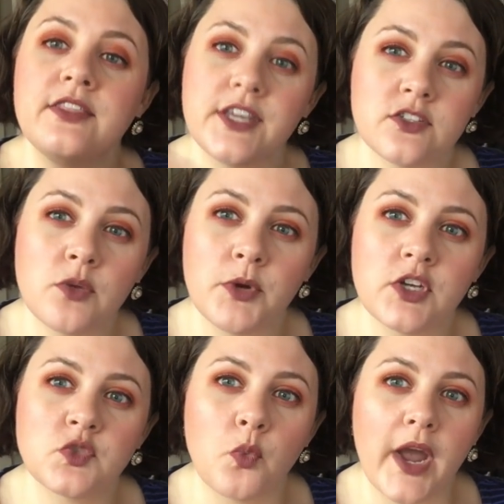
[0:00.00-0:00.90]
These are
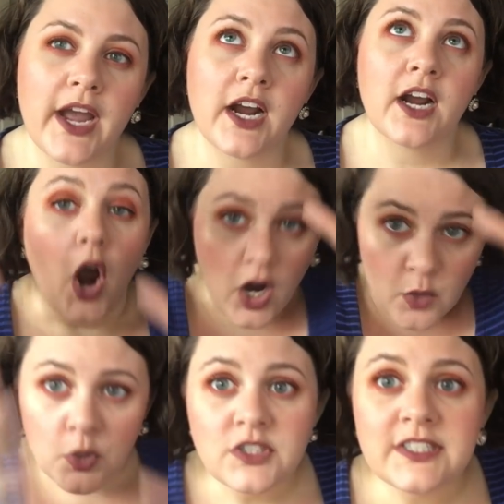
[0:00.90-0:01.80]
books where our
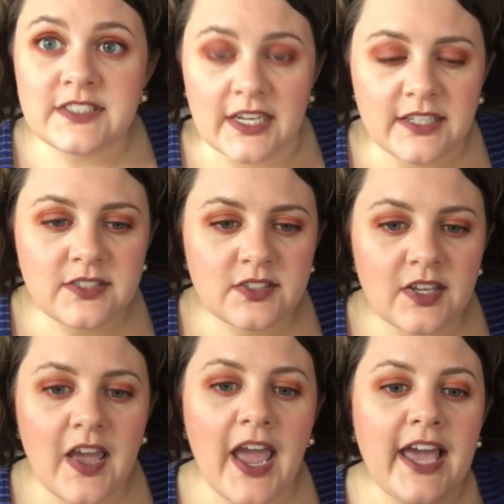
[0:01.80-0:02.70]
world
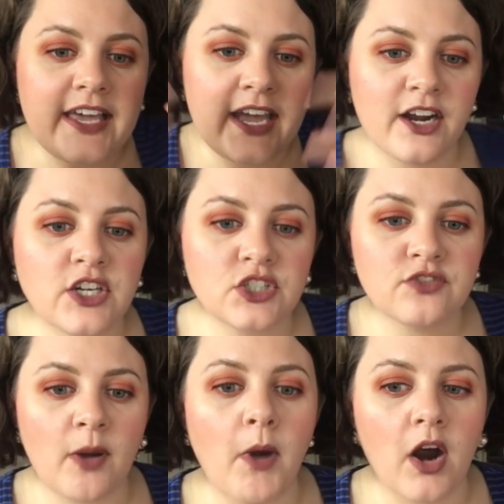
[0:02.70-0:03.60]
exists, a character
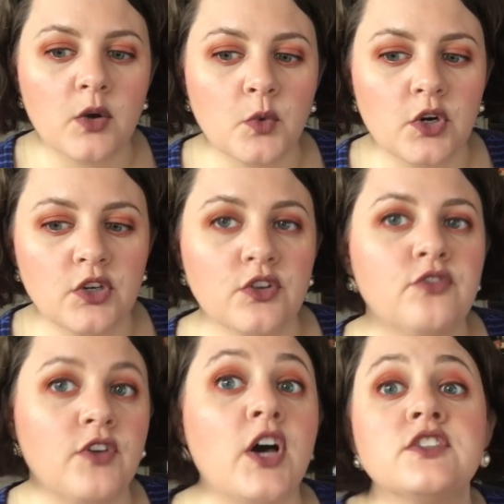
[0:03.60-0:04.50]
from our world
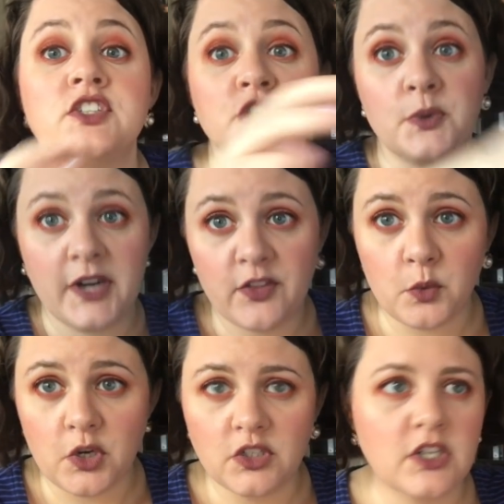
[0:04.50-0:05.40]
falls into another
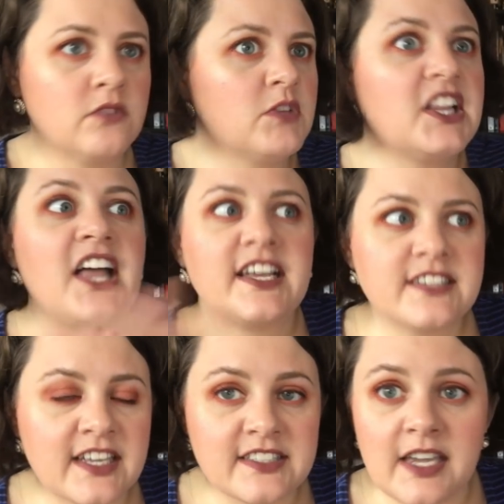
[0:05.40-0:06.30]
world
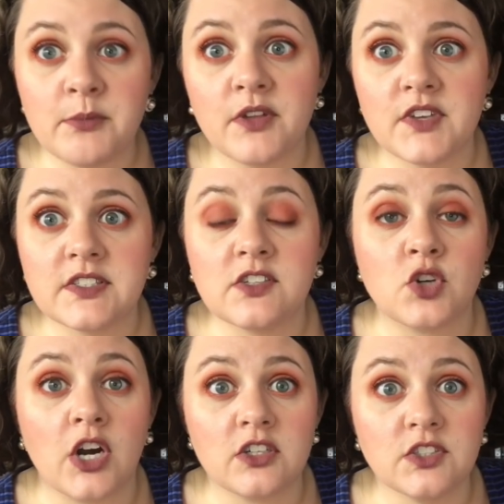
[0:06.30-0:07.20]
classic example of this is
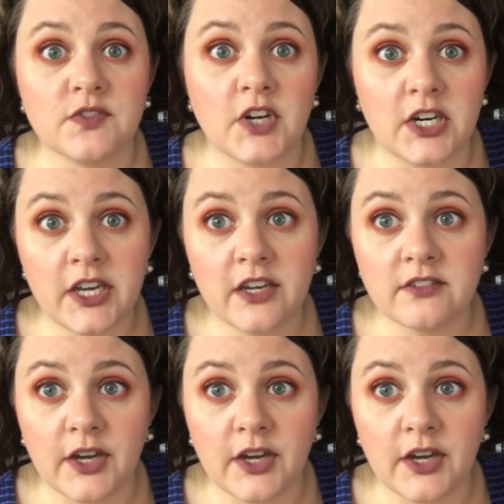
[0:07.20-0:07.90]
Chronicles of Narnia.